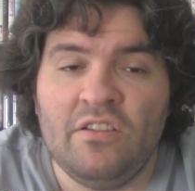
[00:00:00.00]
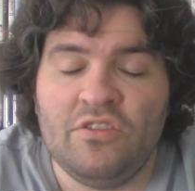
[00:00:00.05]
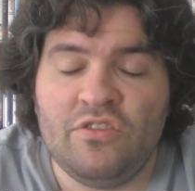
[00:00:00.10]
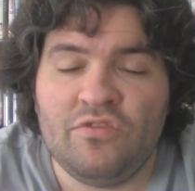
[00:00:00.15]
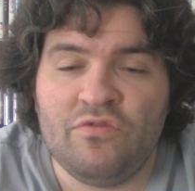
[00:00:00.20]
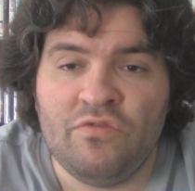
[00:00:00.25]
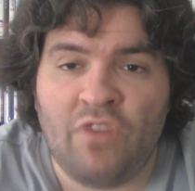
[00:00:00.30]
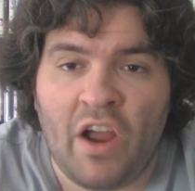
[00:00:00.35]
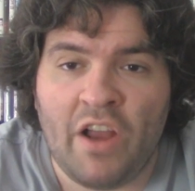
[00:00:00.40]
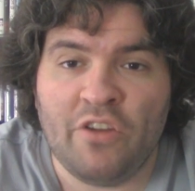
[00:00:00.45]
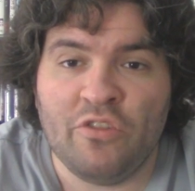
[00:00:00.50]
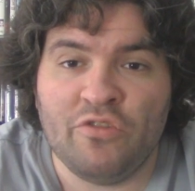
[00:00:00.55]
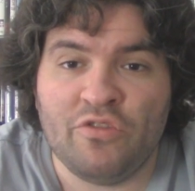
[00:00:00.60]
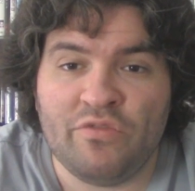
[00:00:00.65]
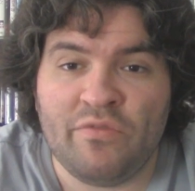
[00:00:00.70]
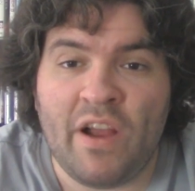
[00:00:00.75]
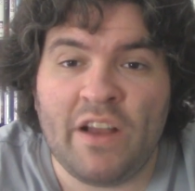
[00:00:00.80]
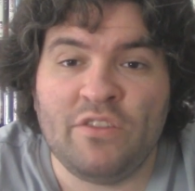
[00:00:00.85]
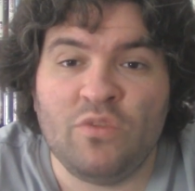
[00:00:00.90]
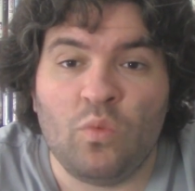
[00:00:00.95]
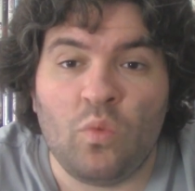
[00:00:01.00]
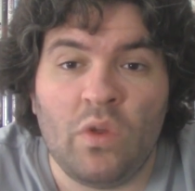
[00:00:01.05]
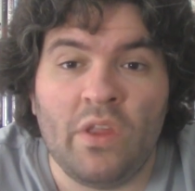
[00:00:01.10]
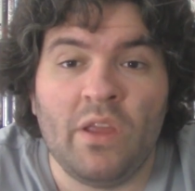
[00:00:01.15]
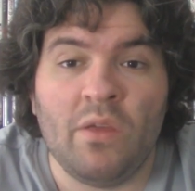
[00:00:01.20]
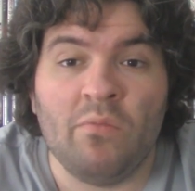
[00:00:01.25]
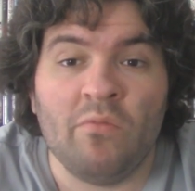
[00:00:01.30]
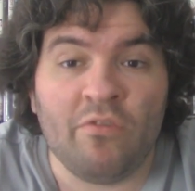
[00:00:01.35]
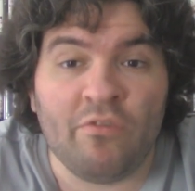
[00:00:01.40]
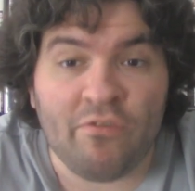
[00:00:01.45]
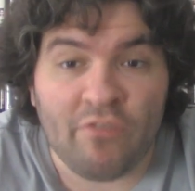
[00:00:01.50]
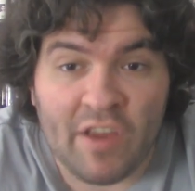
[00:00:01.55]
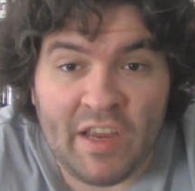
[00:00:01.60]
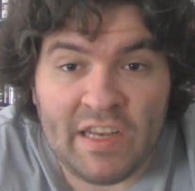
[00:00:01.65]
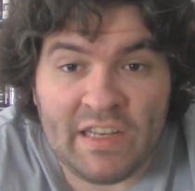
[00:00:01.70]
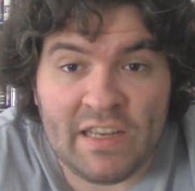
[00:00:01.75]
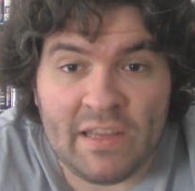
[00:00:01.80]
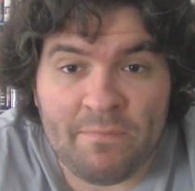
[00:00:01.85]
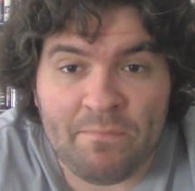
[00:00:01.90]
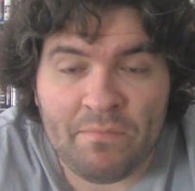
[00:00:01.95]
writer-director William
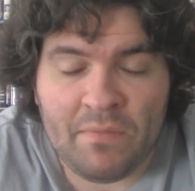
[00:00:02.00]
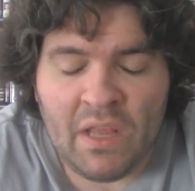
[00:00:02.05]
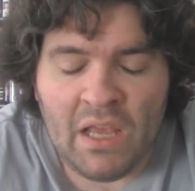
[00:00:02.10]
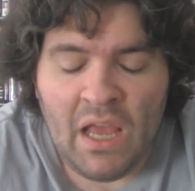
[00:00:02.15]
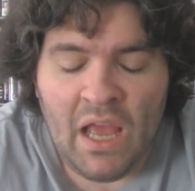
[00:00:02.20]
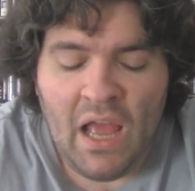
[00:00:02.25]
Friedkin,